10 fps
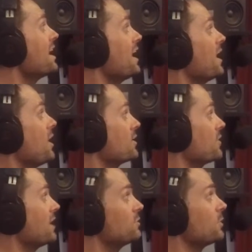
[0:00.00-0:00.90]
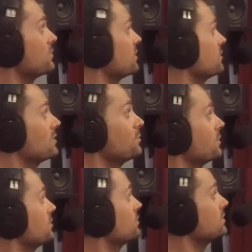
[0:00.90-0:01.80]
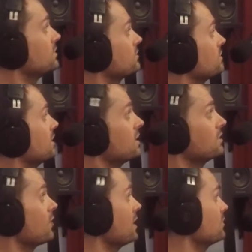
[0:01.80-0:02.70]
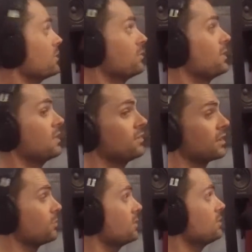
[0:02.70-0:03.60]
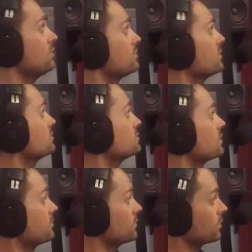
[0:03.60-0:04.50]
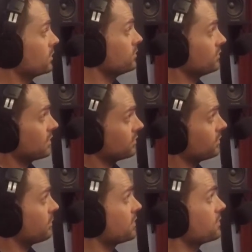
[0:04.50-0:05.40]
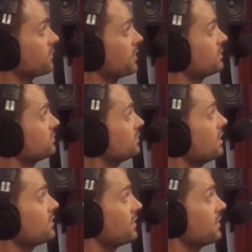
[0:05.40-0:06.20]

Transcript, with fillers: Uh, a gratitude moment is very simple. You can just it, gratitude moment could be anything. It could be you just saying what you're grateful for, what you said about your friends.